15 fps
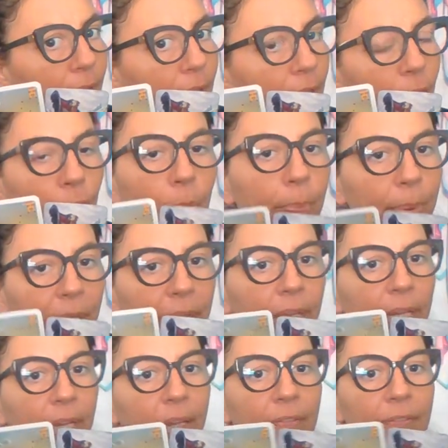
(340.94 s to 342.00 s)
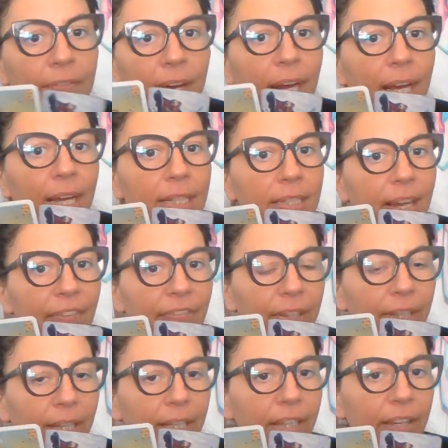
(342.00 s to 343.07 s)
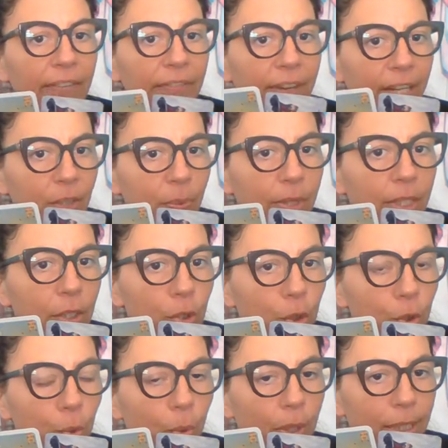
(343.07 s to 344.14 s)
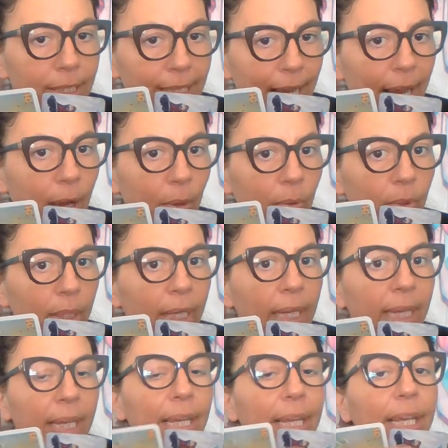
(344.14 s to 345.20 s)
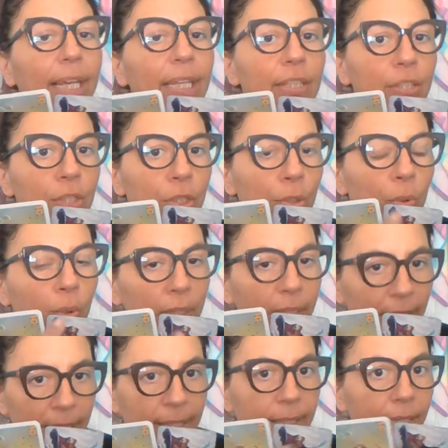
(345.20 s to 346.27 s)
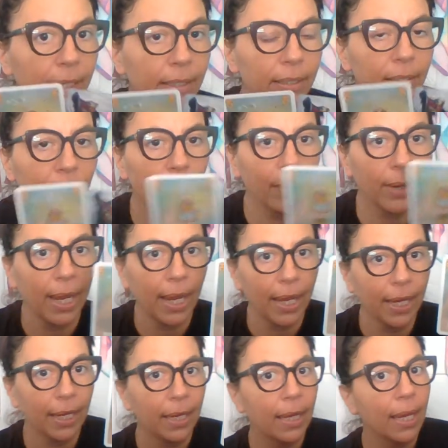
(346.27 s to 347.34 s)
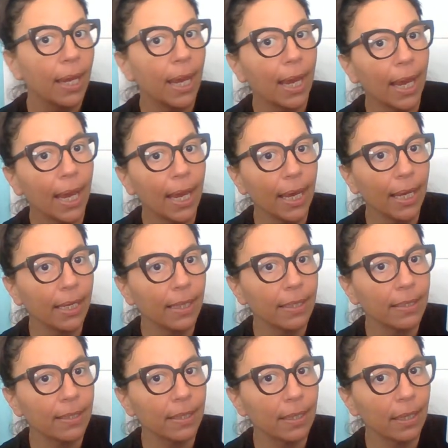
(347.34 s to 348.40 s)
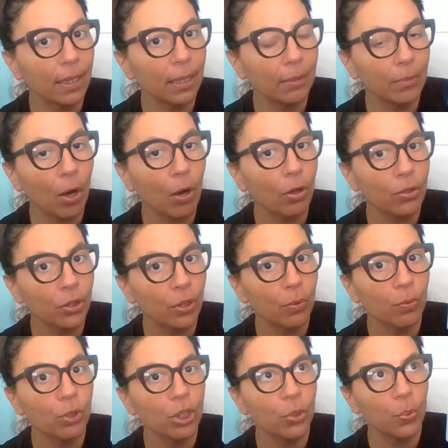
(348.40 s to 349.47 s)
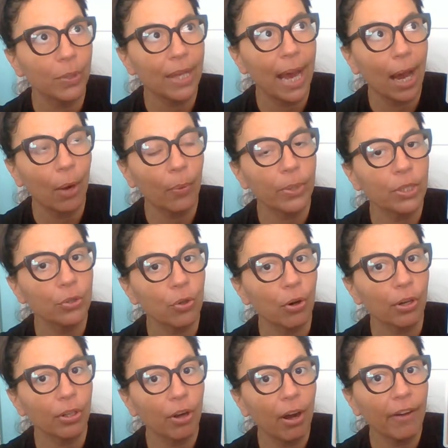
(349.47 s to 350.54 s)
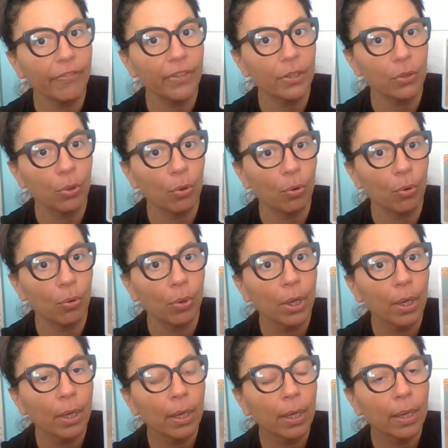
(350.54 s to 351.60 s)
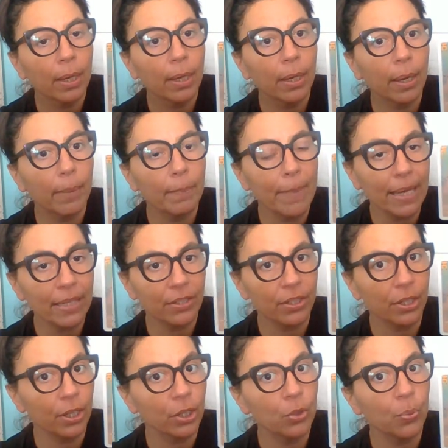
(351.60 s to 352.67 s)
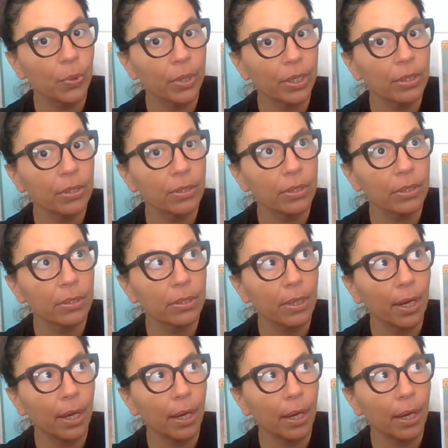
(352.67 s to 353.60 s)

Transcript: you're being advised. I feel like the advice with the sword down is to listen, okay? And also just with how we started off this whole message was